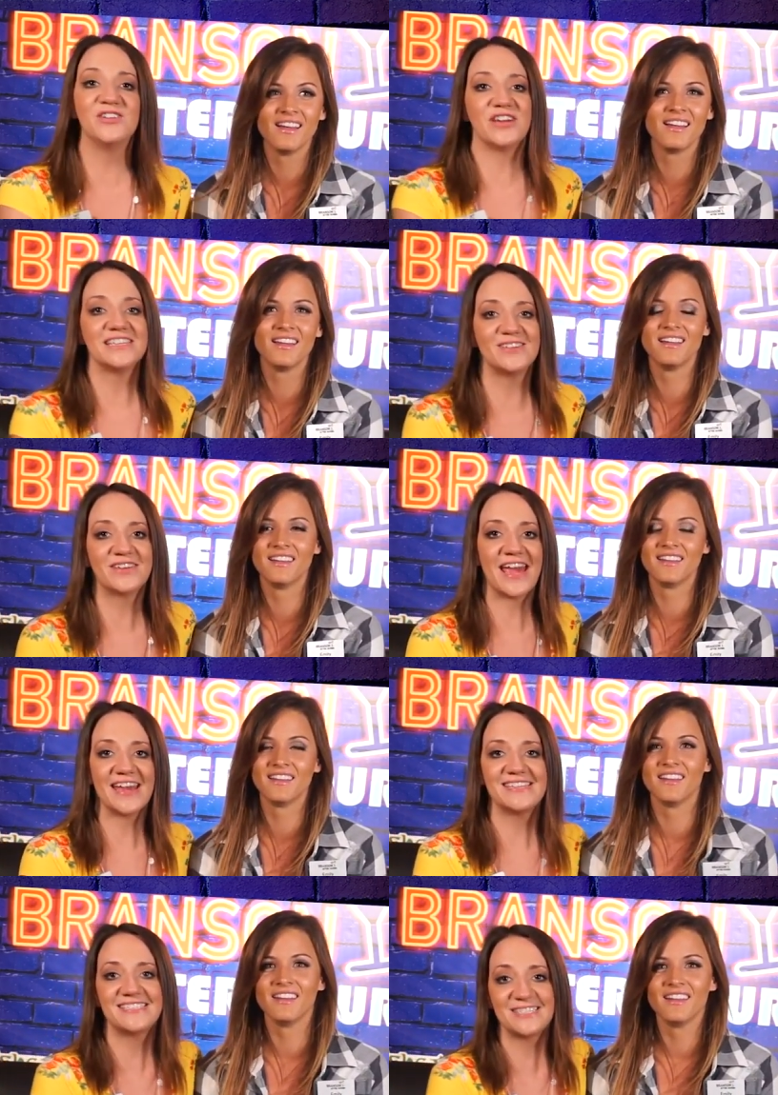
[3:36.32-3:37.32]
Speaker 1: really hungry. It's
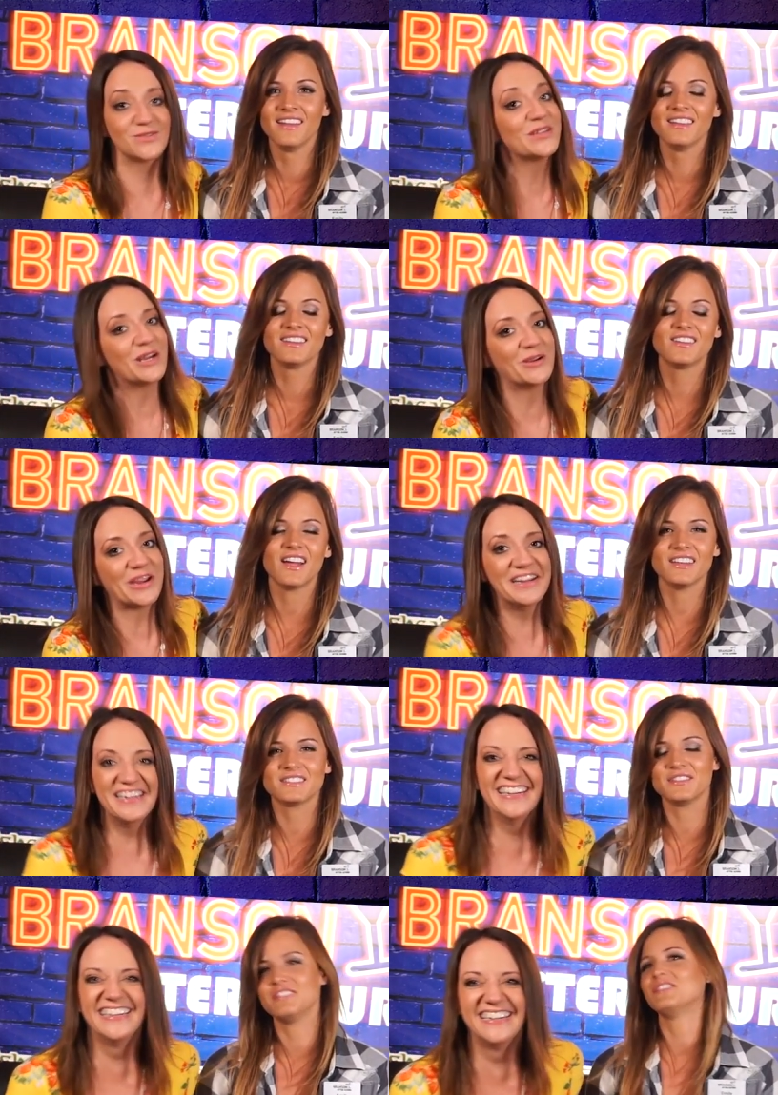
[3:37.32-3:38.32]
okay. She's just really
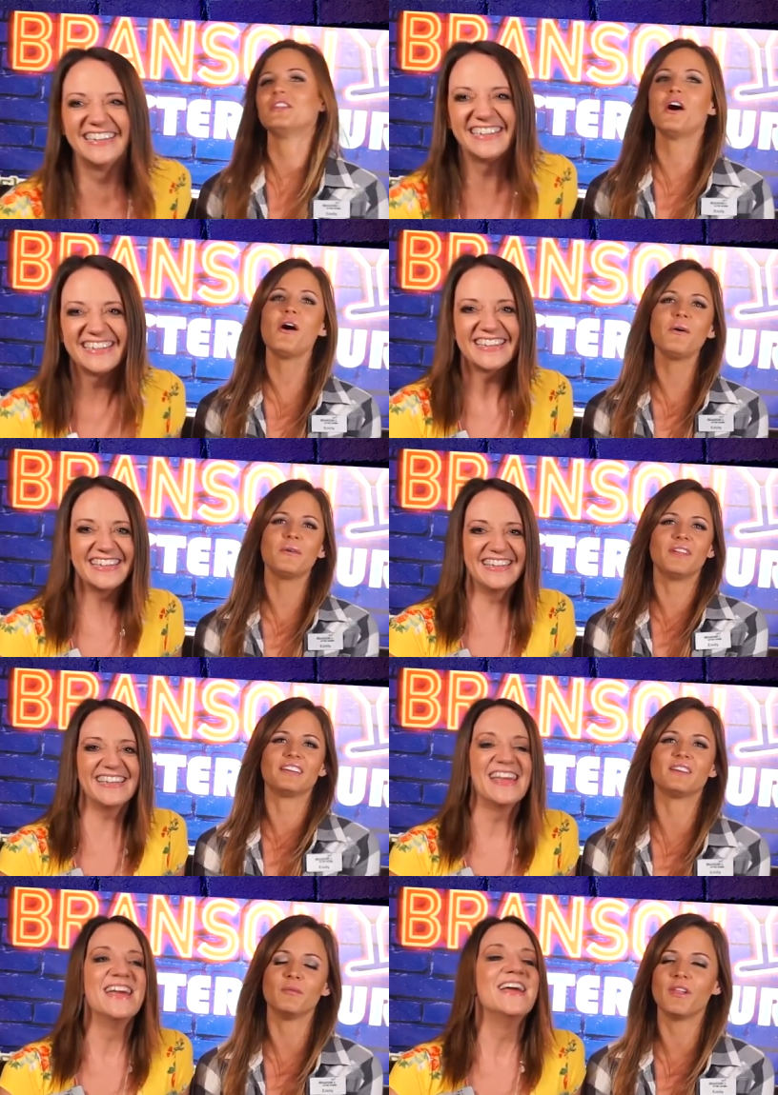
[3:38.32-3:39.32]
hungry. Guys don't
Speaker 2: even
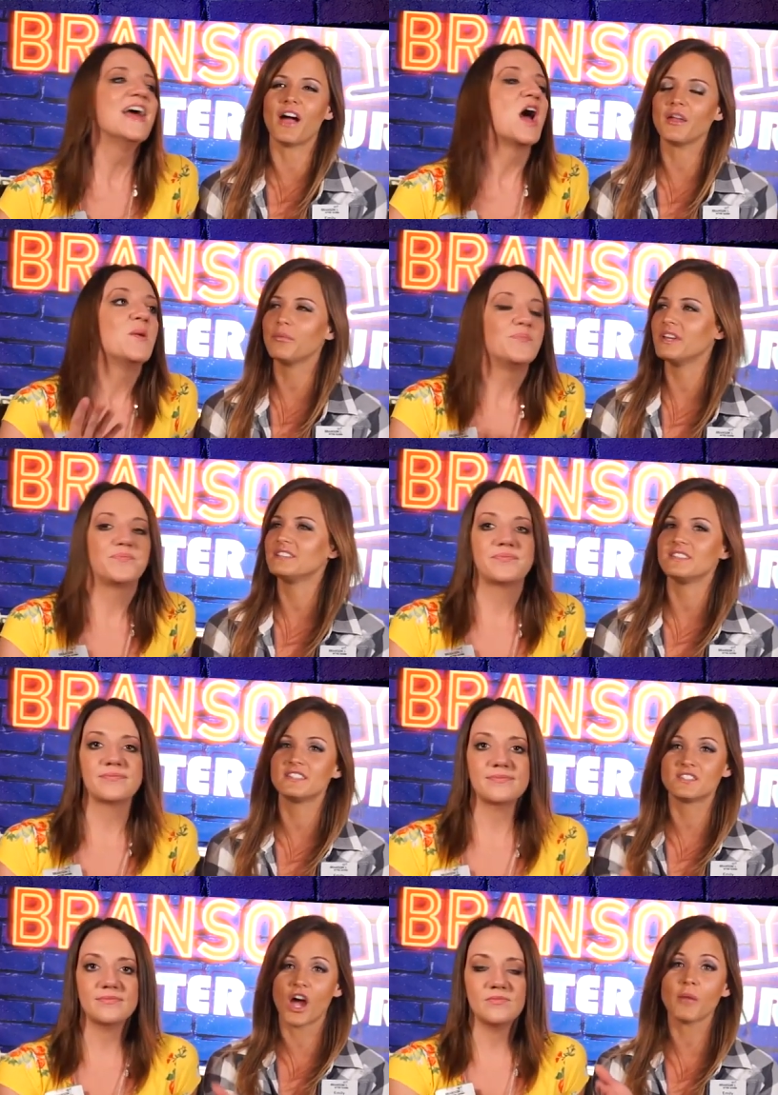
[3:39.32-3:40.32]
know. Like a lot of
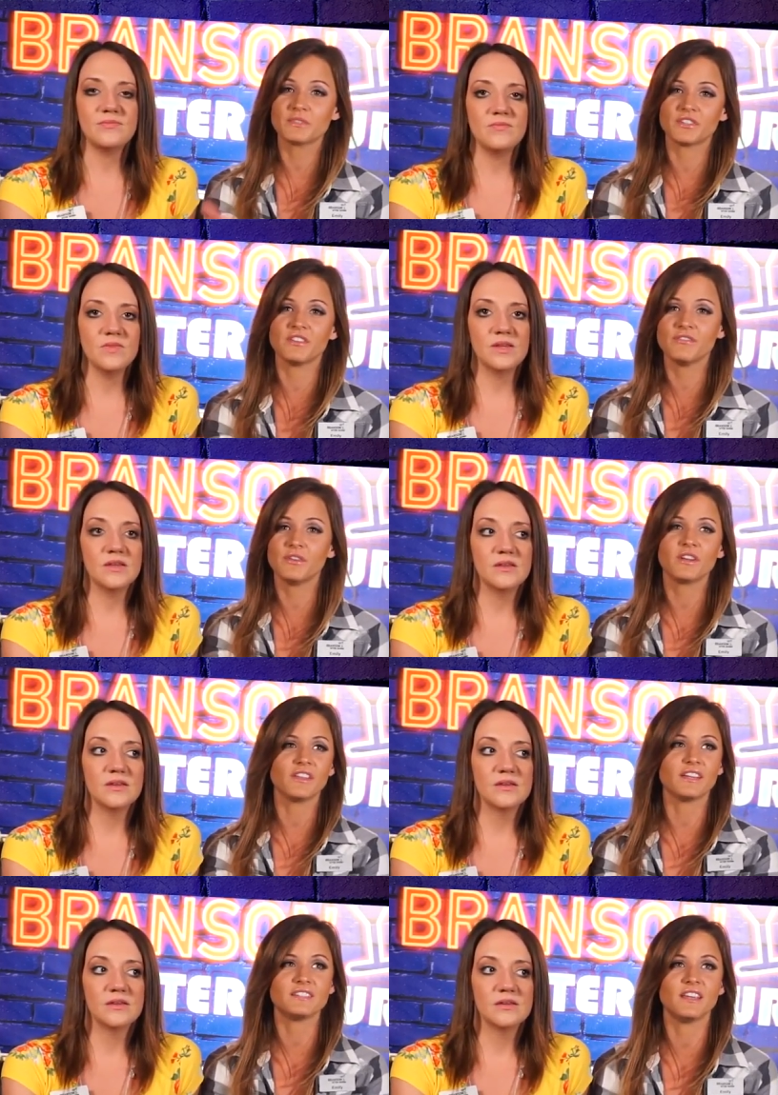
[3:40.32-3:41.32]
places stop serving
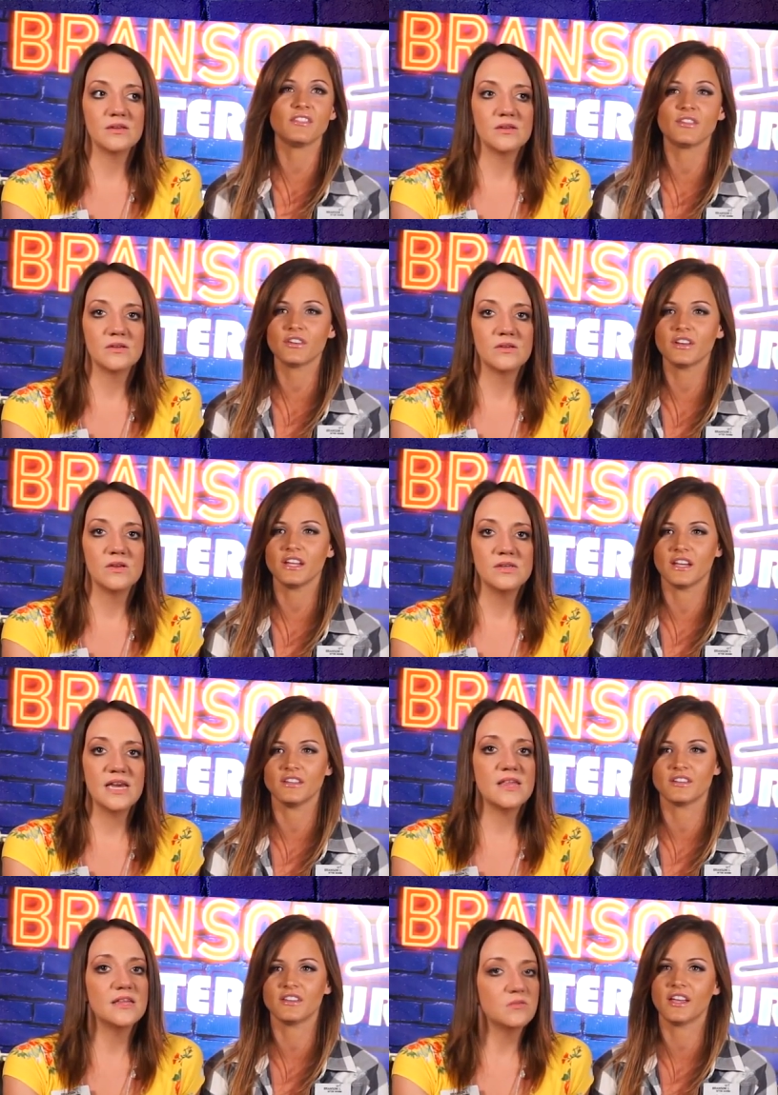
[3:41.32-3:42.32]
food at like 10:30,
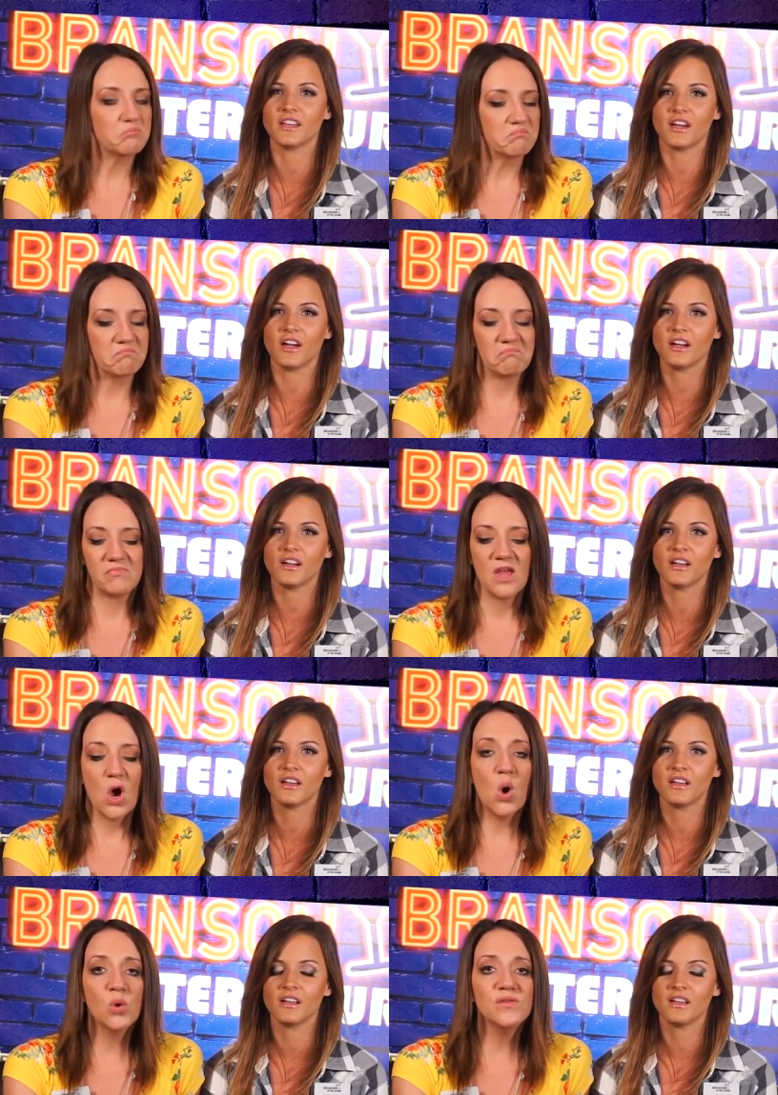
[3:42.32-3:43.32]
and yeah. you're
Speaker 1: like.
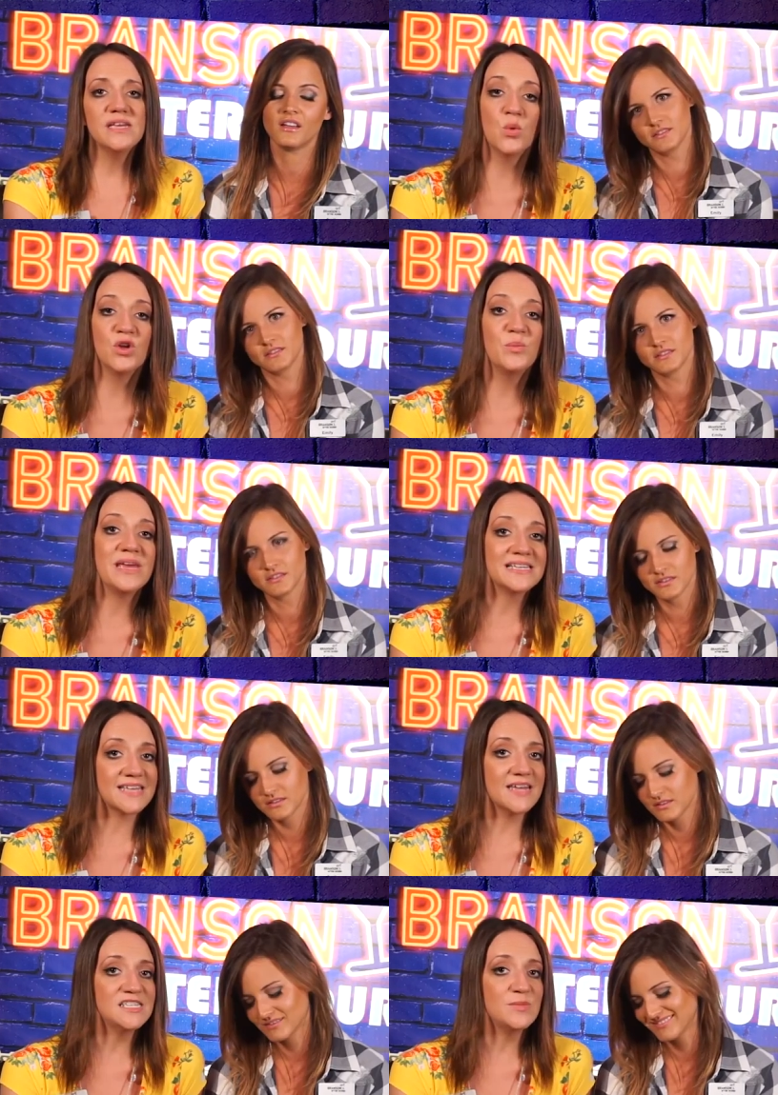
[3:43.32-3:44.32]
So we'll be